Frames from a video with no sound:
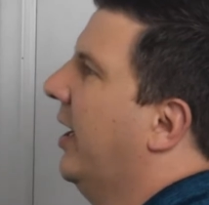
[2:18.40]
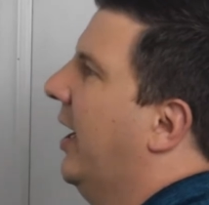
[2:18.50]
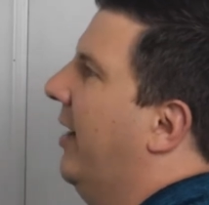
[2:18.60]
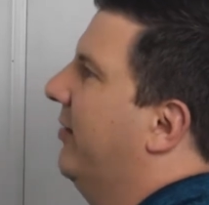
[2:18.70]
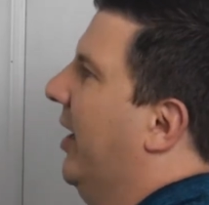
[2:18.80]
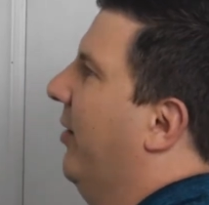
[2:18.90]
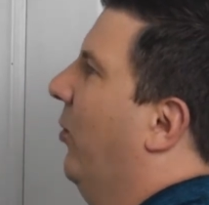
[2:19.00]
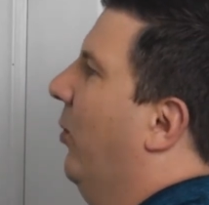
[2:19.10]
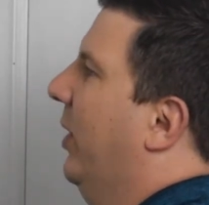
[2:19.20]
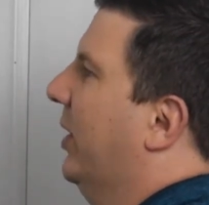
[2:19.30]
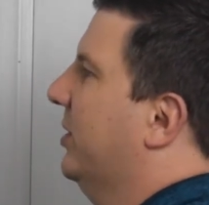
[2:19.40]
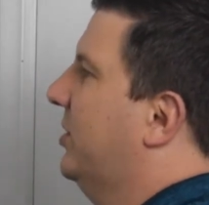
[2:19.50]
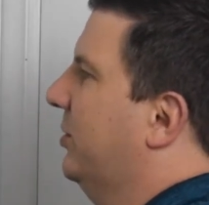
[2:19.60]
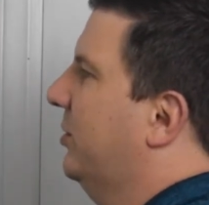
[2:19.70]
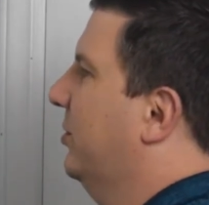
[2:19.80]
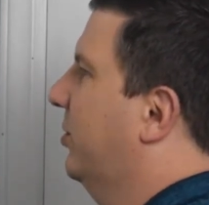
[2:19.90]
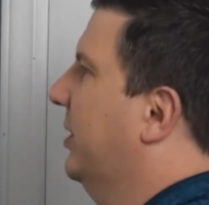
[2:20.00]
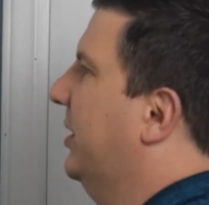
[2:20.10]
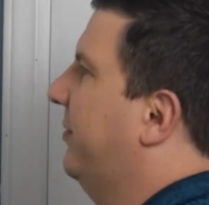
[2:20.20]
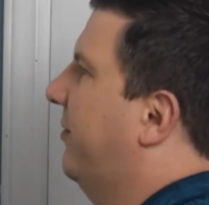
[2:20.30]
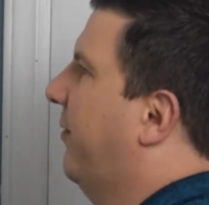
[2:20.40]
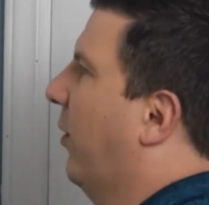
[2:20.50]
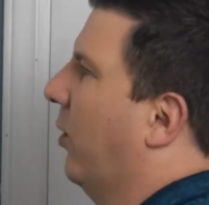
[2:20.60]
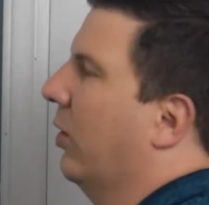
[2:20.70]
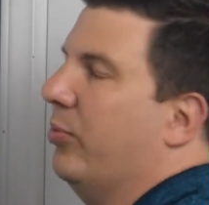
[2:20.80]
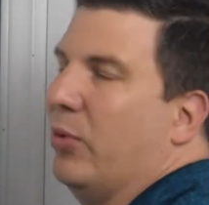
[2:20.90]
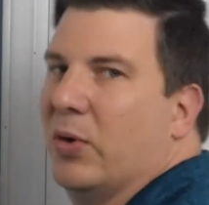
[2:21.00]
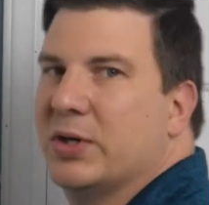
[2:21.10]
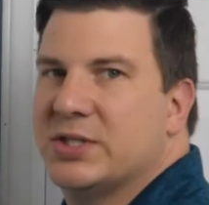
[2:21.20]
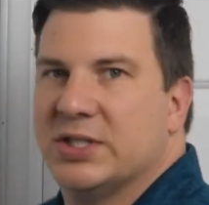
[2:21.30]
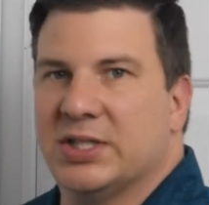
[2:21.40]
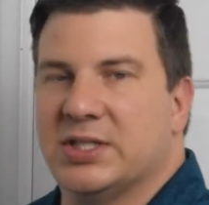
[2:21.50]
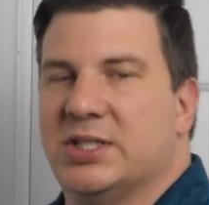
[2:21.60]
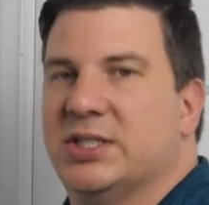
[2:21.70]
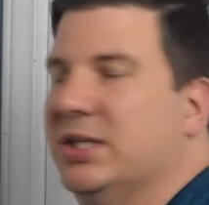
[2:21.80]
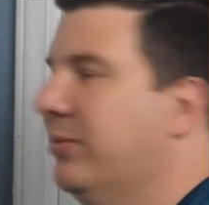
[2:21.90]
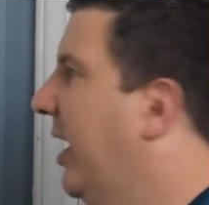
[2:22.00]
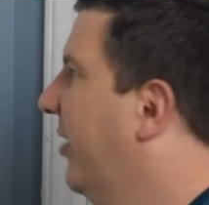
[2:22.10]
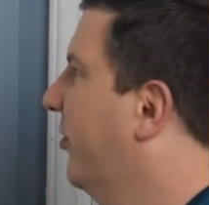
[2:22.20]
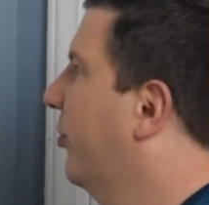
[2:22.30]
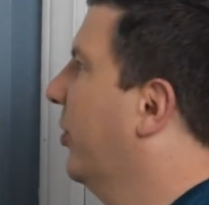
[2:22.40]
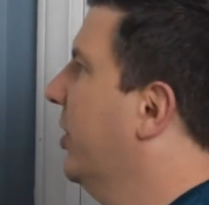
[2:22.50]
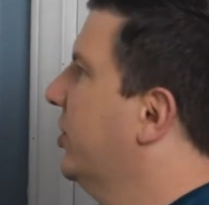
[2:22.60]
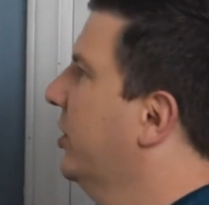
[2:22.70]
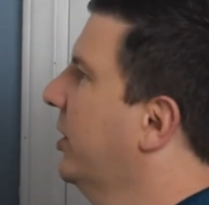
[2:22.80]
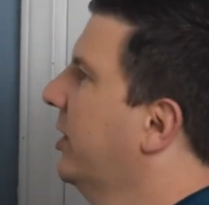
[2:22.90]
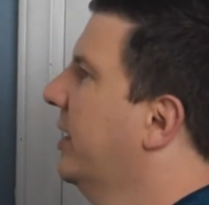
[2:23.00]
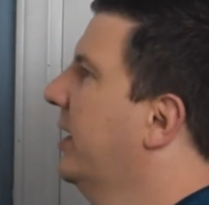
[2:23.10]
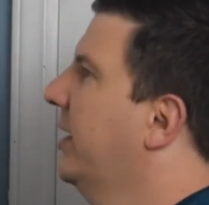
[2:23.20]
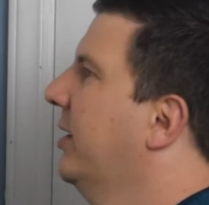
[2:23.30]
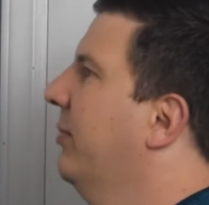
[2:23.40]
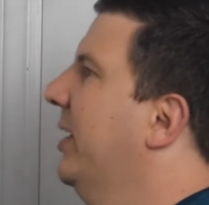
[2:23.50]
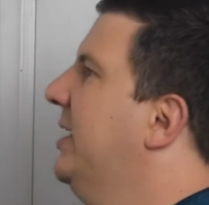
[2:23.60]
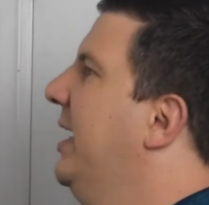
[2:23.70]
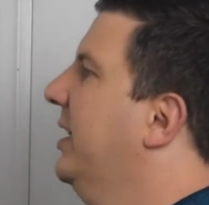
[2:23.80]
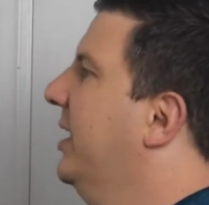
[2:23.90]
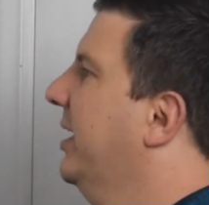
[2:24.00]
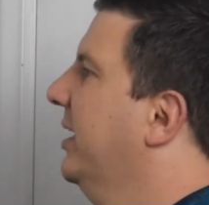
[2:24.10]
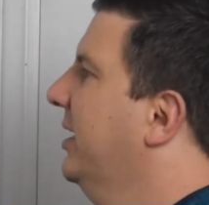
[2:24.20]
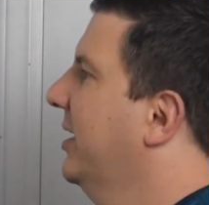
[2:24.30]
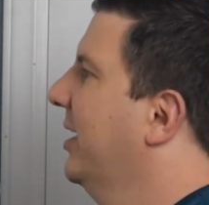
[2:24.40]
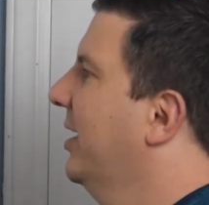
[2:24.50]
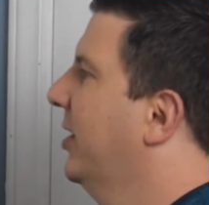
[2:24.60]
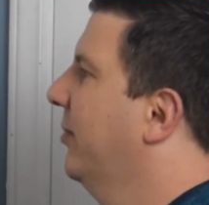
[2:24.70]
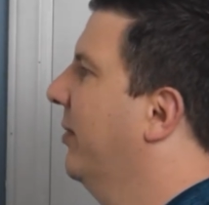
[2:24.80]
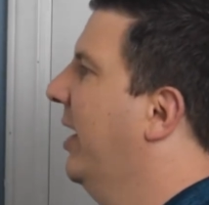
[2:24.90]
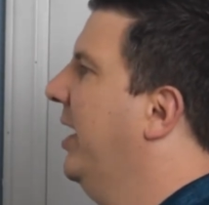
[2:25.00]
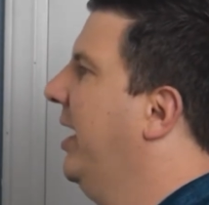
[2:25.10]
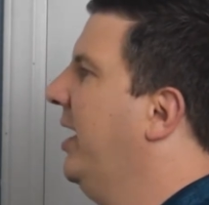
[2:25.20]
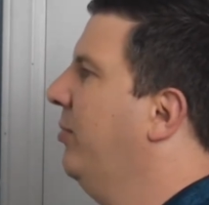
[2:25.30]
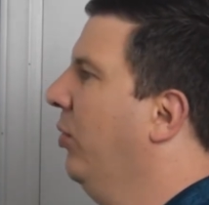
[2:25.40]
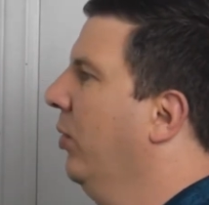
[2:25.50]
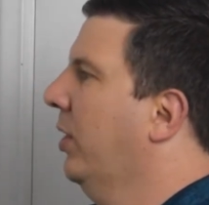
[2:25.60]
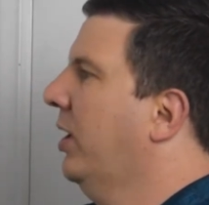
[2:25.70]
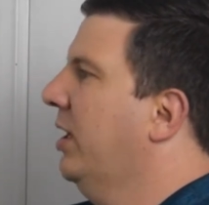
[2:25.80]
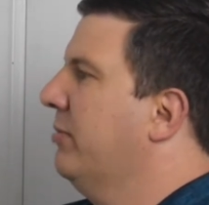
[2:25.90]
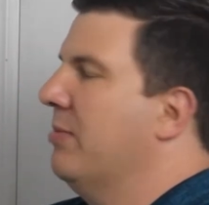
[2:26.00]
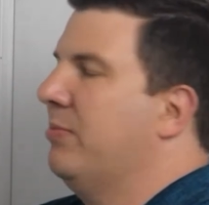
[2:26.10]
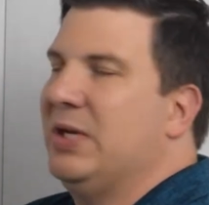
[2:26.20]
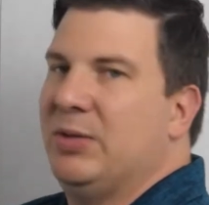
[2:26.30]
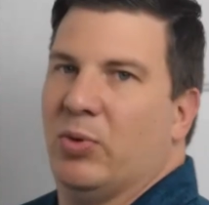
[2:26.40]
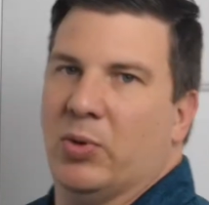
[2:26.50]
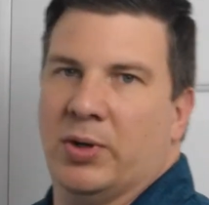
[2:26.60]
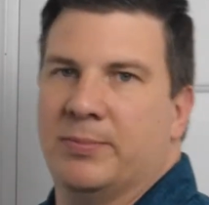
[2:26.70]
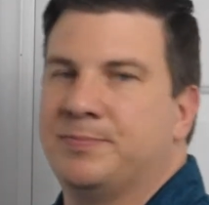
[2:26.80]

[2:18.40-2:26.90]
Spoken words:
I've got one, two, three, four ports into the system. I have pressure, my tank line, my A port, and my B port.